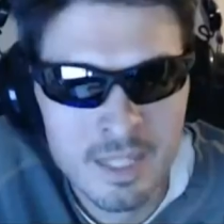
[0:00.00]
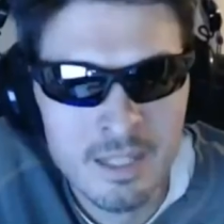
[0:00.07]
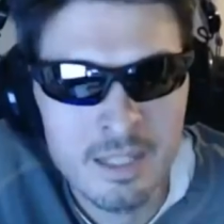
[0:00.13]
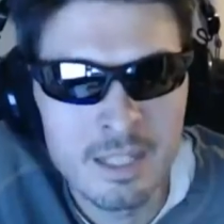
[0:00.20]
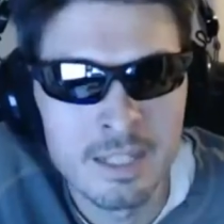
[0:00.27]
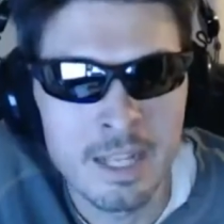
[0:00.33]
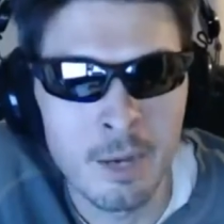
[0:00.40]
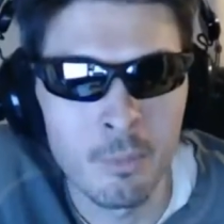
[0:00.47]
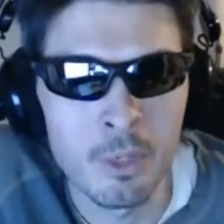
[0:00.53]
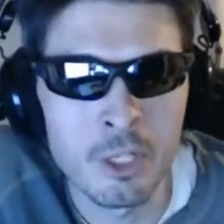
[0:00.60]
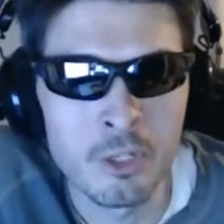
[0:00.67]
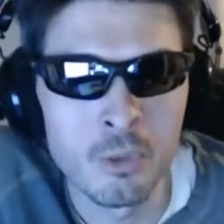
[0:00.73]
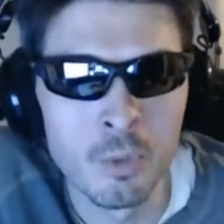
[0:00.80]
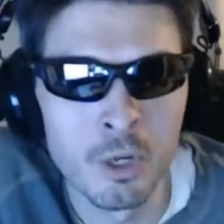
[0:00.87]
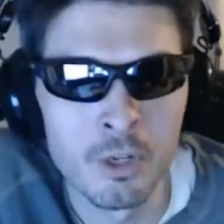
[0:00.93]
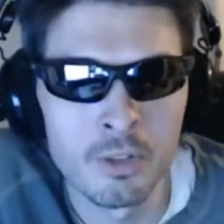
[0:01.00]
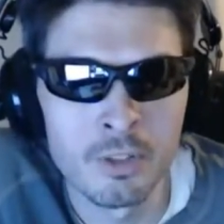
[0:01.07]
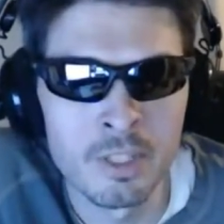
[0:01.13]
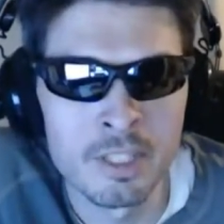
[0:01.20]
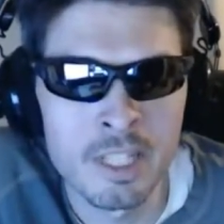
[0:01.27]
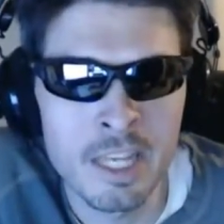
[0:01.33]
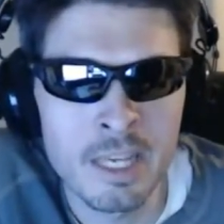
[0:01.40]
Now, when you were the
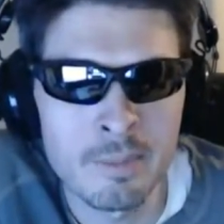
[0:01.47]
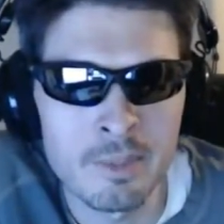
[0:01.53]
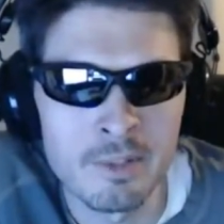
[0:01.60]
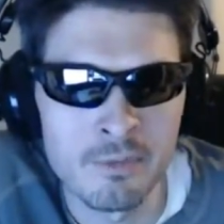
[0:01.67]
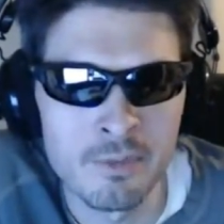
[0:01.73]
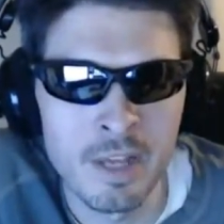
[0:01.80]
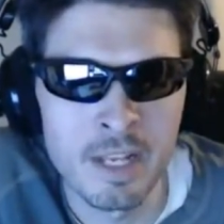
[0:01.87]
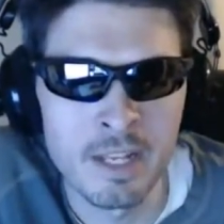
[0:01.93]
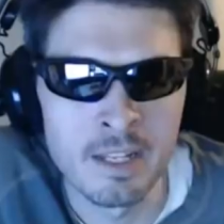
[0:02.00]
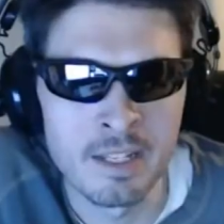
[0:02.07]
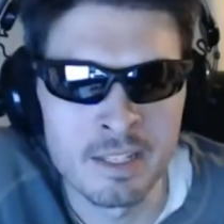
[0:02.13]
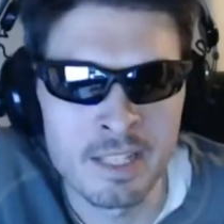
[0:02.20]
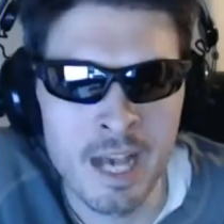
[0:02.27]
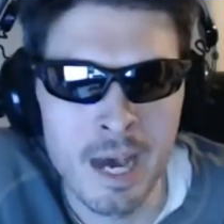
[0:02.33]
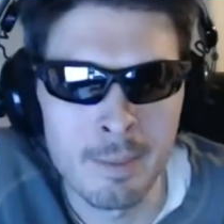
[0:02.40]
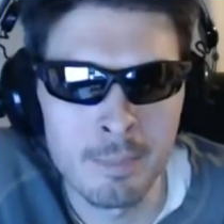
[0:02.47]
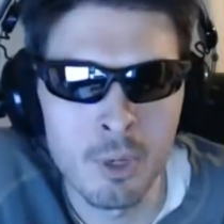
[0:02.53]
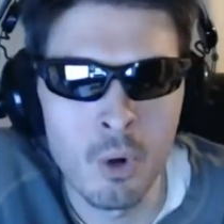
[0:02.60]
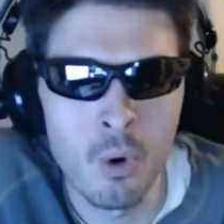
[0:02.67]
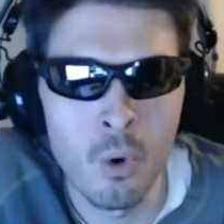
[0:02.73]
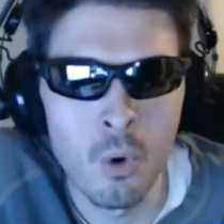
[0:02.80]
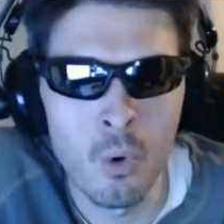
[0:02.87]
team defending the top
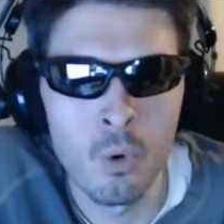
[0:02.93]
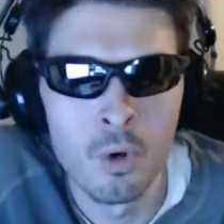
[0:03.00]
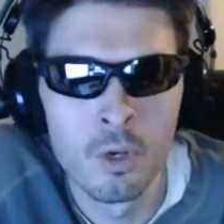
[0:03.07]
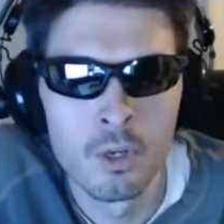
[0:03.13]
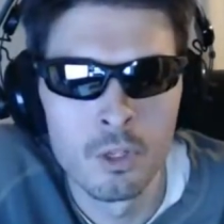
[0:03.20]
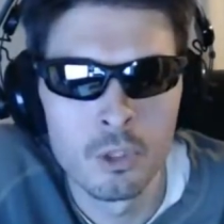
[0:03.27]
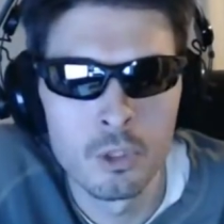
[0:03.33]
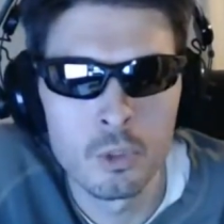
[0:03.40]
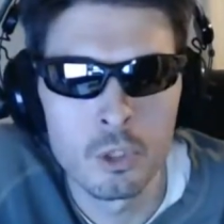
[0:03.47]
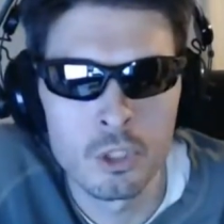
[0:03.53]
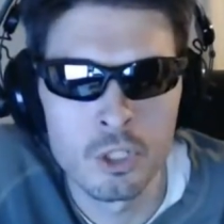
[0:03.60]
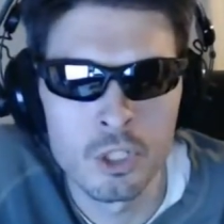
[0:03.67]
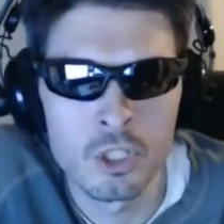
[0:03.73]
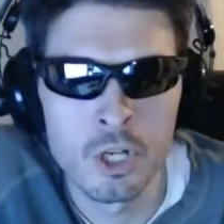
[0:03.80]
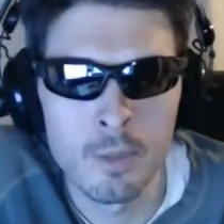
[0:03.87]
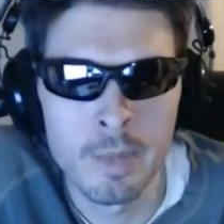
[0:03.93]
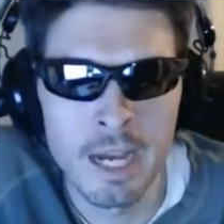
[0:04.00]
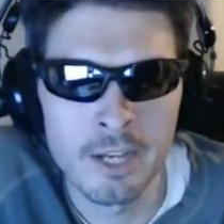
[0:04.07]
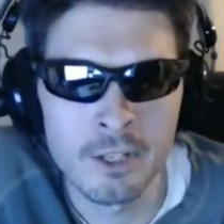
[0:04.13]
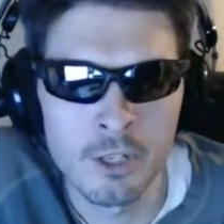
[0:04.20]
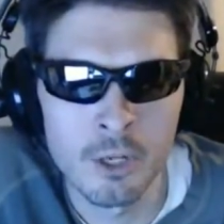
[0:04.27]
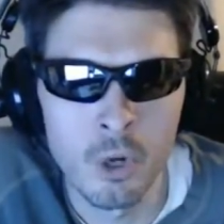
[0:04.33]
goal, you could sub
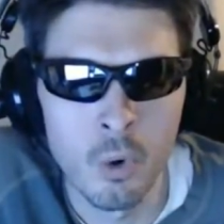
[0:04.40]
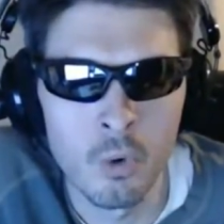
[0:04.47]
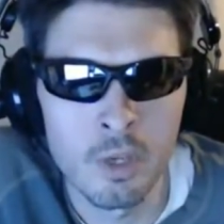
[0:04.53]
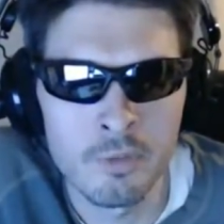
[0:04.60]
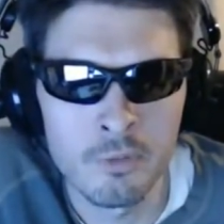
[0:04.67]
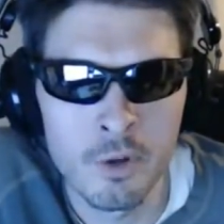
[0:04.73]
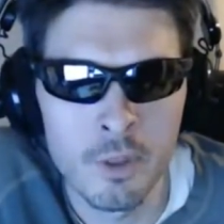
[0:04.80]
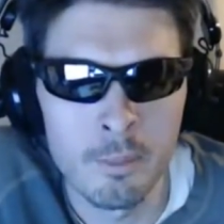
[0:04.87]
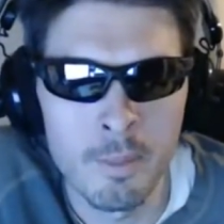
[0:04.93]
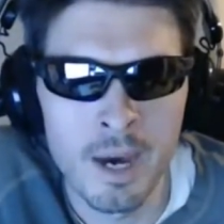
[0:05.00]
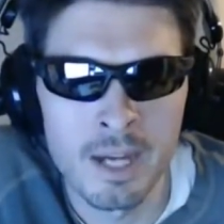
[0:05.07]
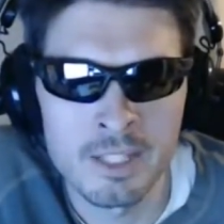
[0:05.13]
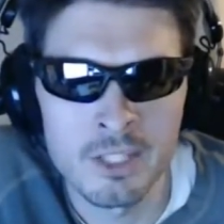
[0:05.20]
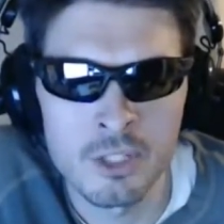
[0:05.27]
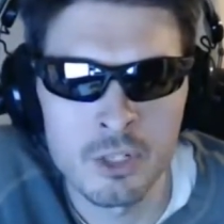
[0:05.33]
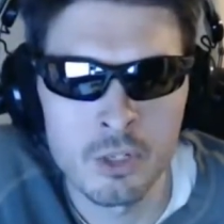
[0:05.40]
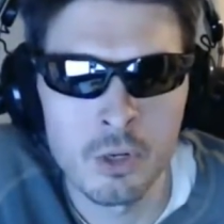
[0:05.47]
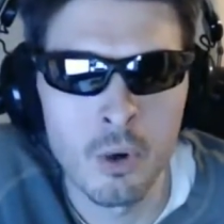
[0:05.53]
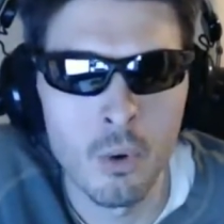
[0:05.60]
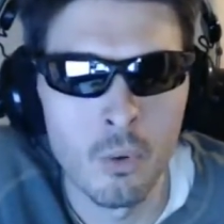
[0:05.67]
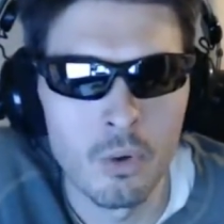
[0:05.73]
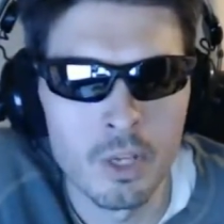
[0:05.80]
out your goalie for the monster
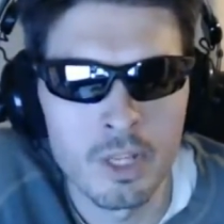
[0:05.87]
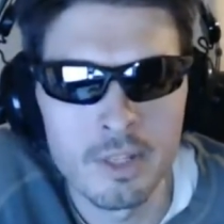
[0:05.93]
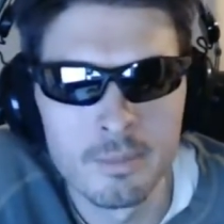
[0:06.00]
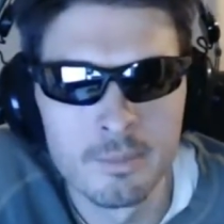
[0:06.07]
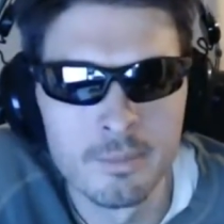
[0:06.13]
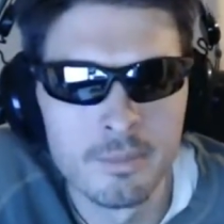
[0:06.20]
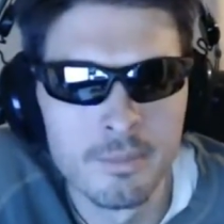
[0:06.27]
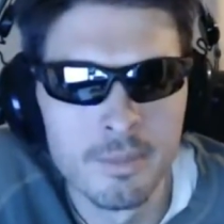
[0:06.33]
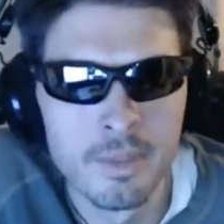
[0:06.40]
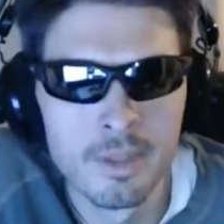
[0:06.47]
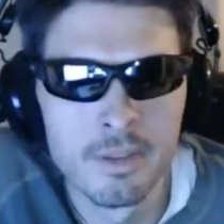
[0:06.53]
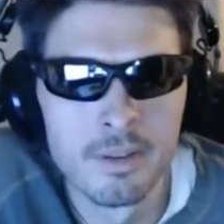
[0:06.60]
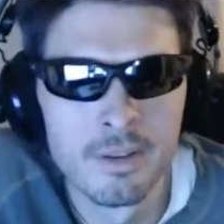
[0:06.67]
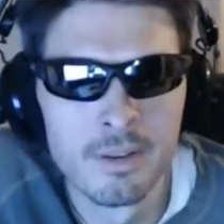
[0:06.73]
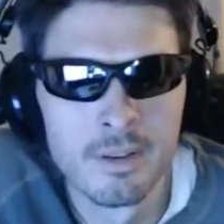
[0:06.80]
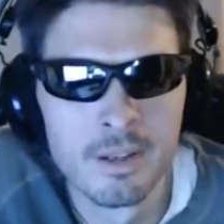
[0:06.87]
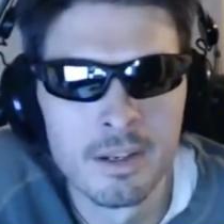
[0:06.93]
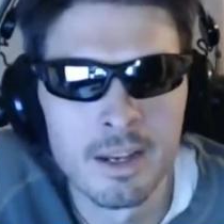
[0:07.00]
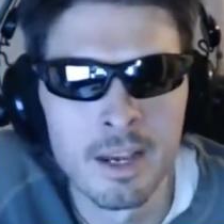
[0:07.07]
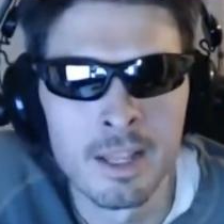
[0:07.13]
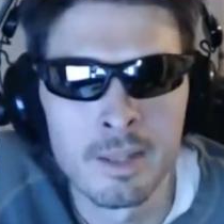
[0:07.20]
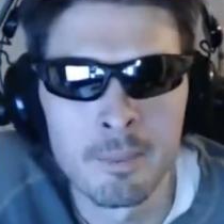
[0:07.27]
goalie.
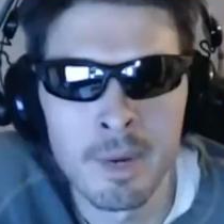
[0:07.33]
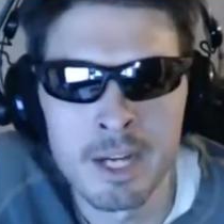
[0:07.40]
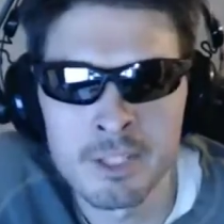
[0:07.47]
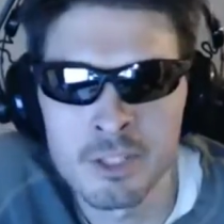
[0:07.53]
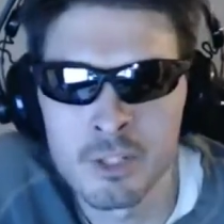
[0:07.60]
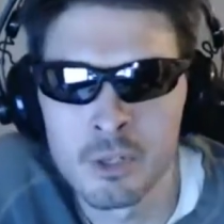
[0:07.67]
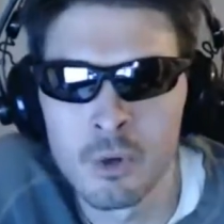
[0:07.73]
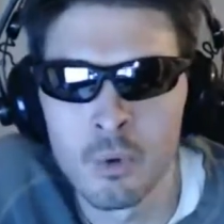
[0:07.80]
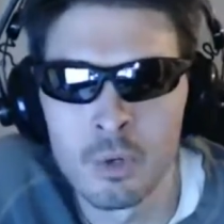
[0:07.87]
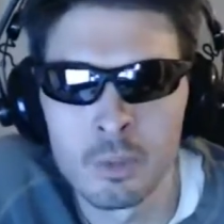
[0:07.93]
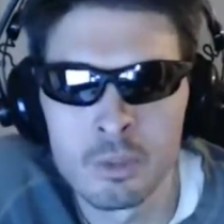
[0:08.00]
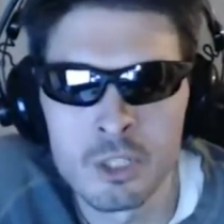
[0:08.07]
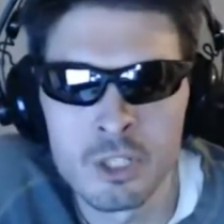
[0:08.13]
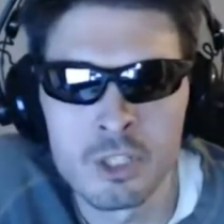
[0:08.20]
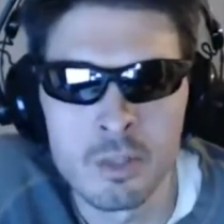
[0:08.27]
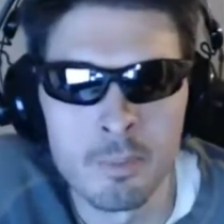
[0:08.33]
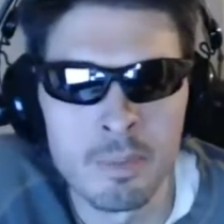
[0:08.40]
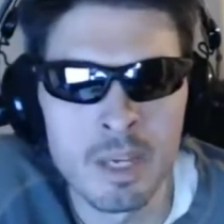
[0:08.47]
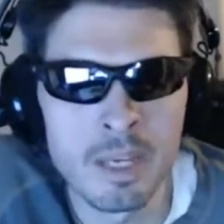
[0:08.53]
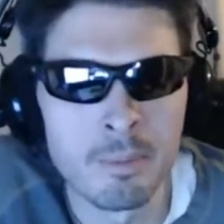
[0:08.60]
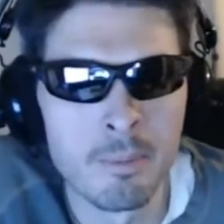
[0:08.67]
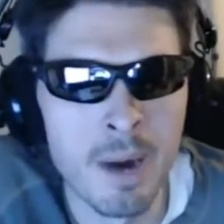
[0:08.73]
And the monster goalie was just a
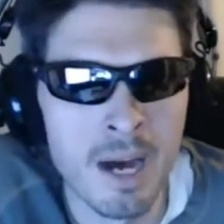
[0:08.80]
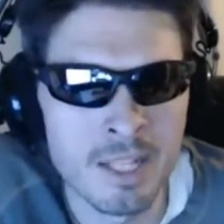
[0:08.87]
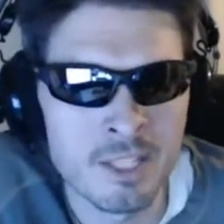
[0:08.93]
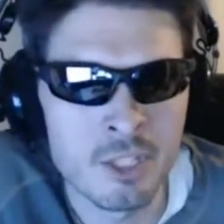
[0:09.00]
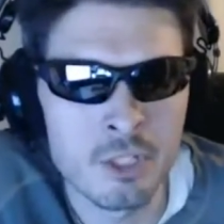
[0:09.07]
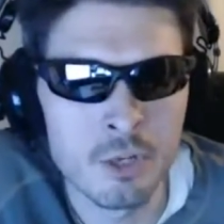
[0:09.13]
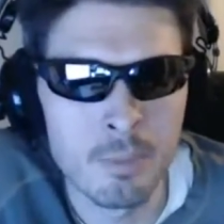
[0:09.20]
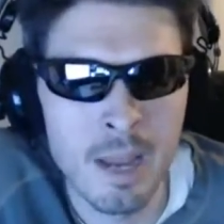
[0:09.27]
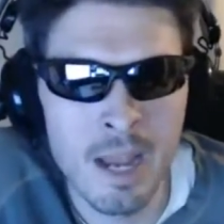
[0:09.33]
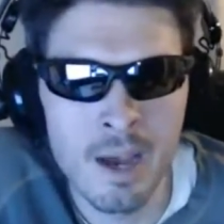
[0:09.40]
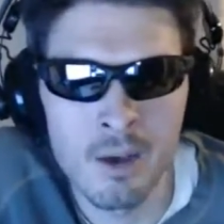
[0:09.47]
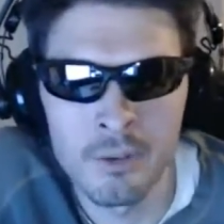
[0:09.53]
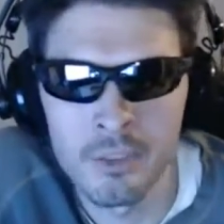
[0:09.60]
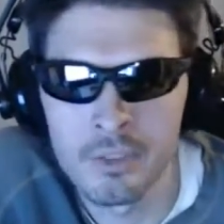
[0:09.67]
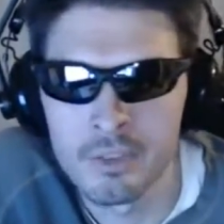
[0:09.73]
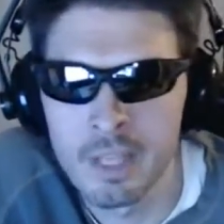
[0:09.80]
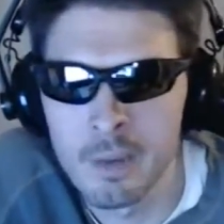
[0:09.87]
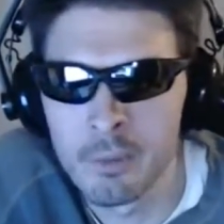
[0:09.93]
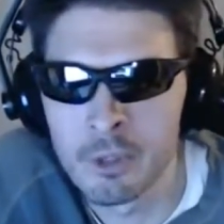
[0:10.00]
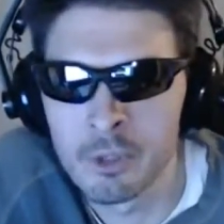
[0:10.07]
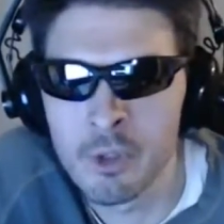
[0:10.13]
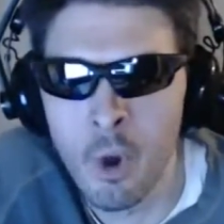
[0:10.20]
big monster mouth that
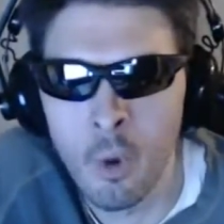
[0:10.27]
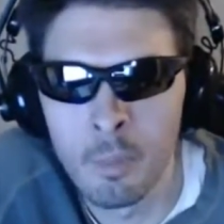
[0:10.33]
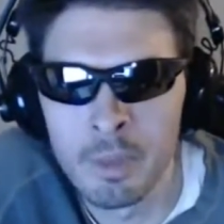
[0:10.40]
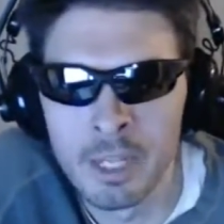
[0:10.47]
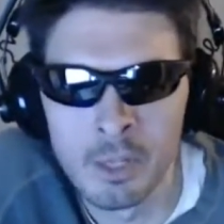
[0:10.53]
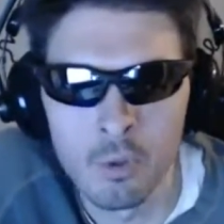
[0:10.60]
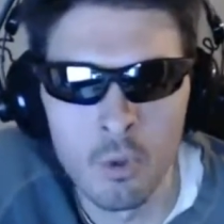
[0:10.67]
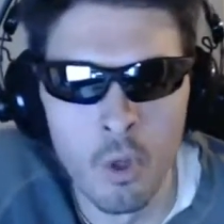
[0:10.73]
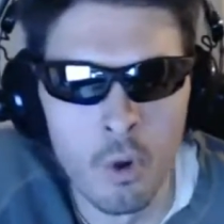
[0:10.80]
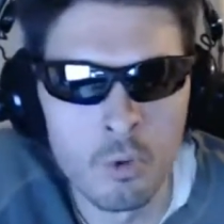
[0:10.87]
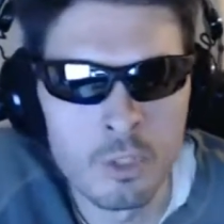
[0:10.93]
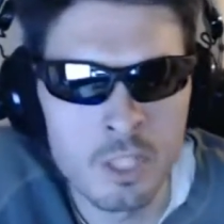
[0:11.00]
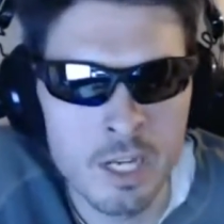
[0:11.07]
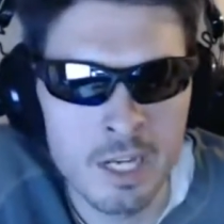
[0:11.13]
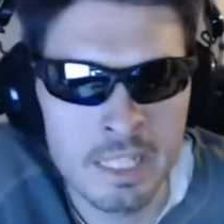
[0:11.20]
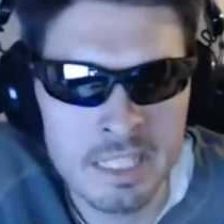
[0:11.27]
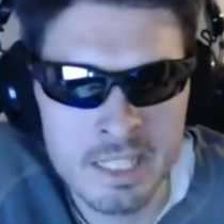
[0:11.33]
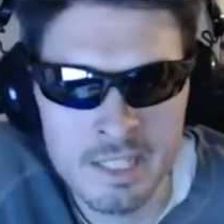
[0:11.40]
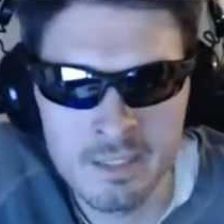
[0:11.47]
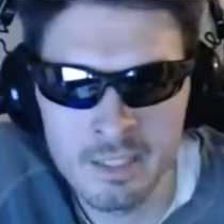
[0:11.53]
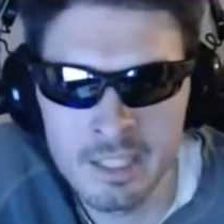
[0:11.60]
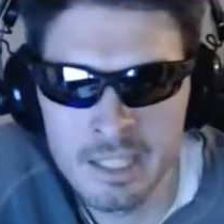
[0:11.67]
would open and close
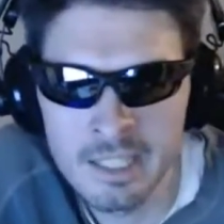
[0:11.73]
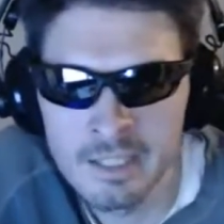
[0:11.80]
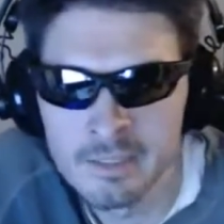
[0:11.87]
constantly.